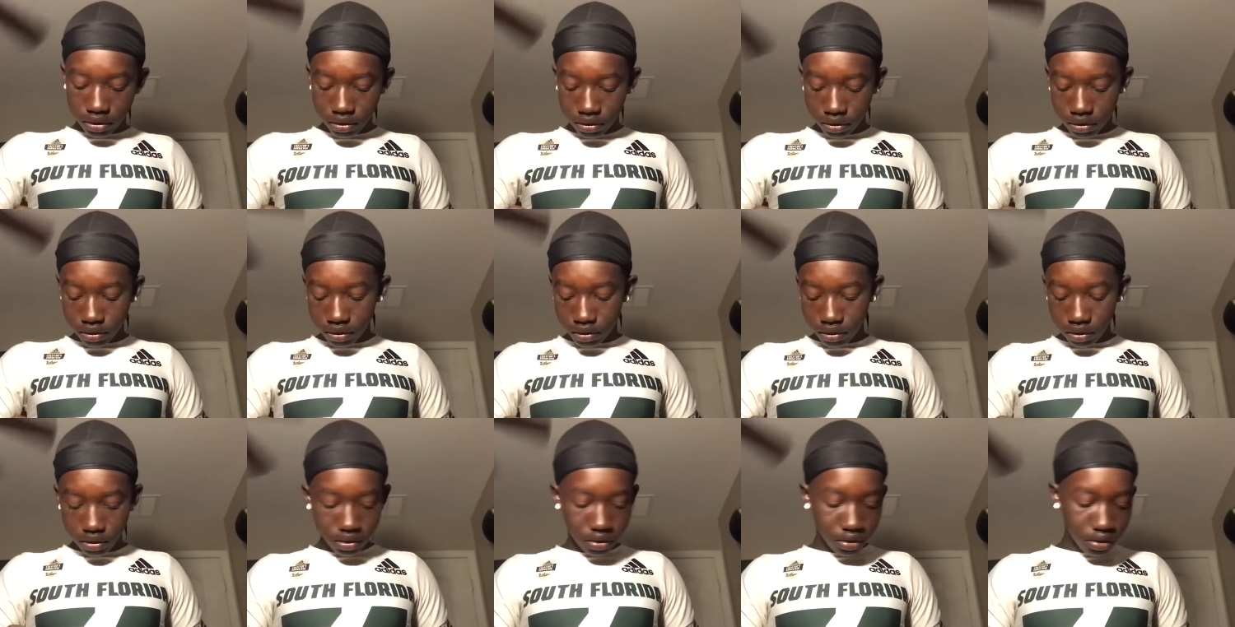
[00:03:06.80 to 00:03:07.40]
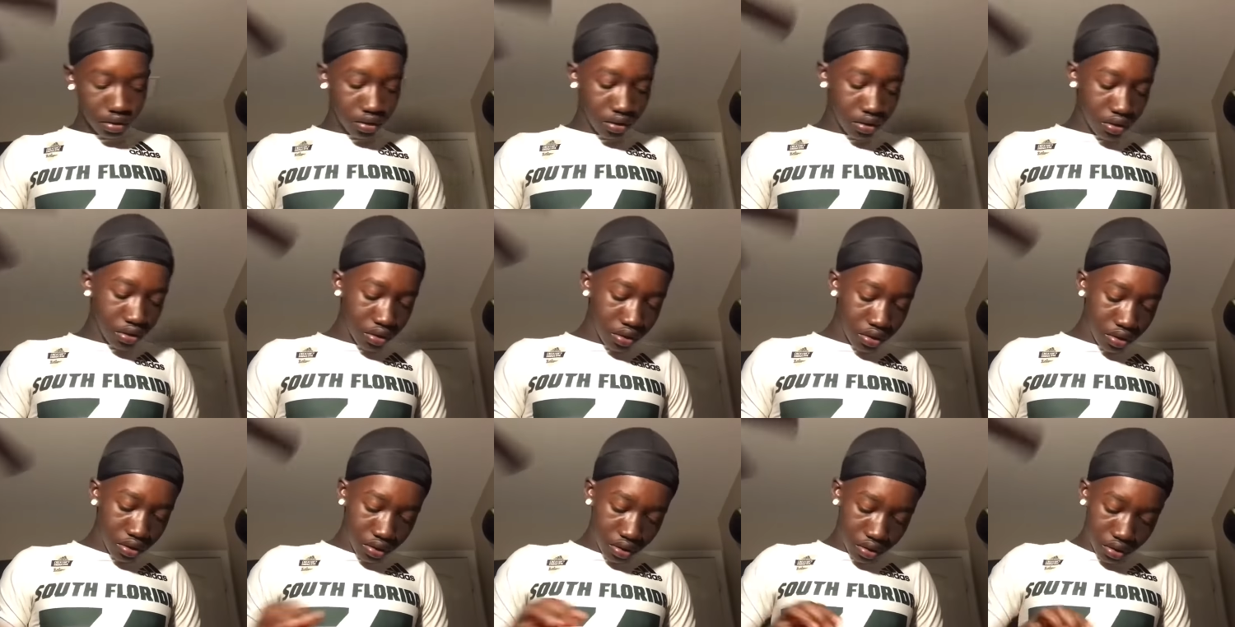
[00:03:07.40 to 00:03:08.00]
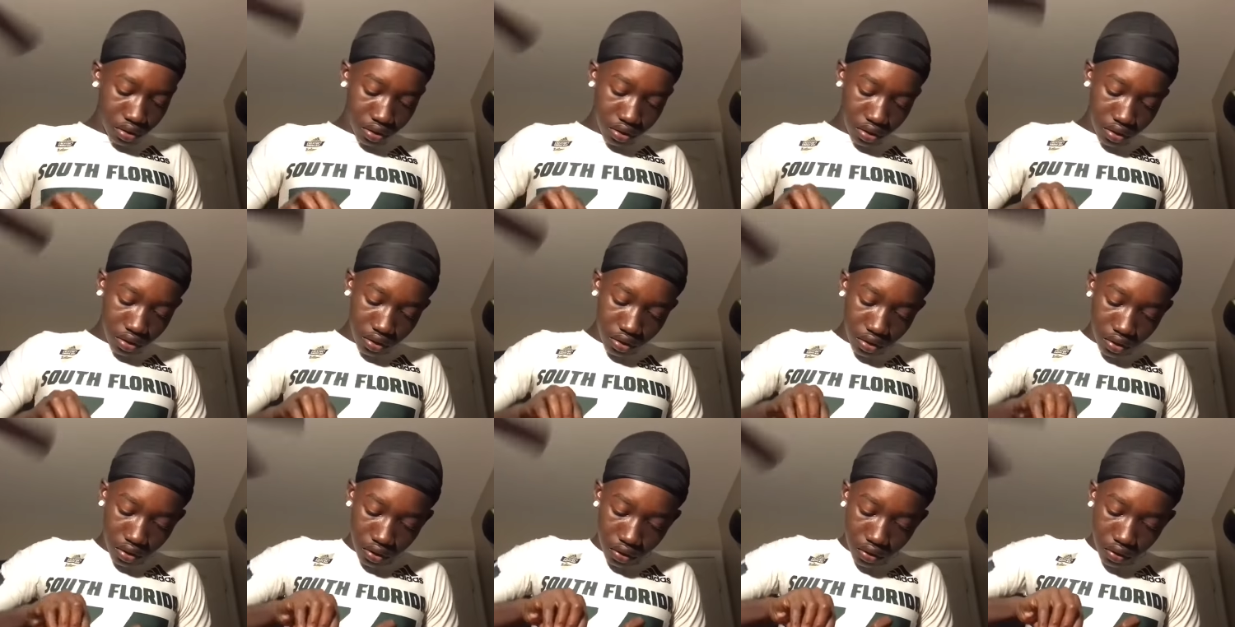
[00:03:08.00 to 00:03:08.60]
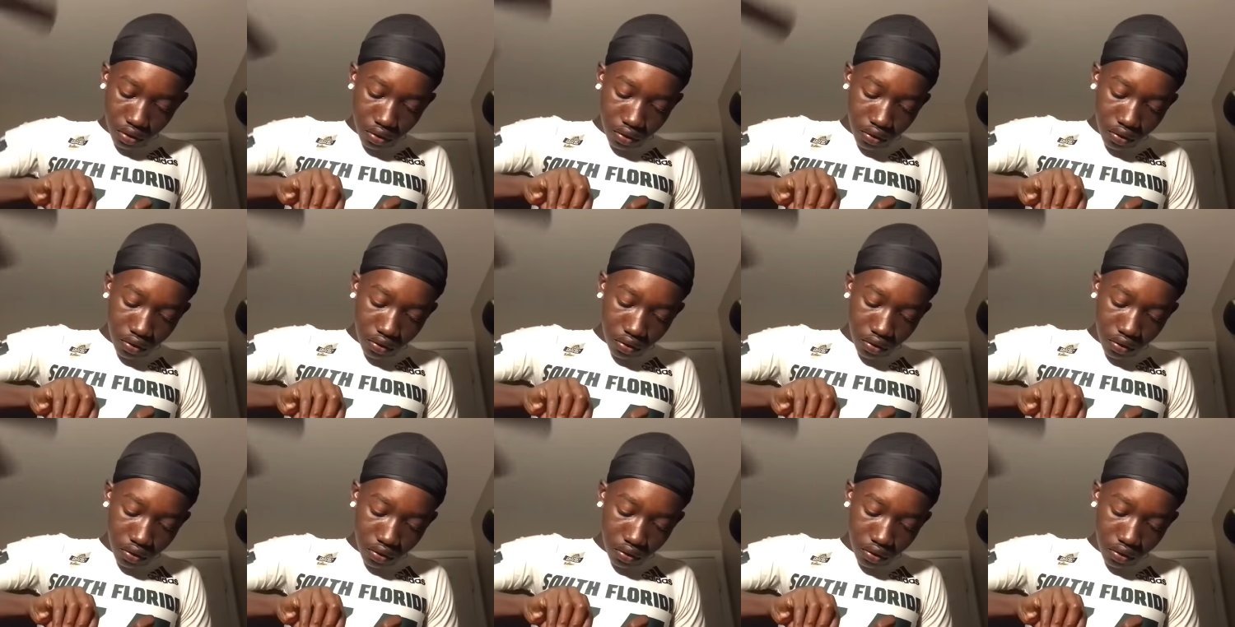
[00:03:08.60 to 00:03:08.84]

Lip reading: Nobody speaks.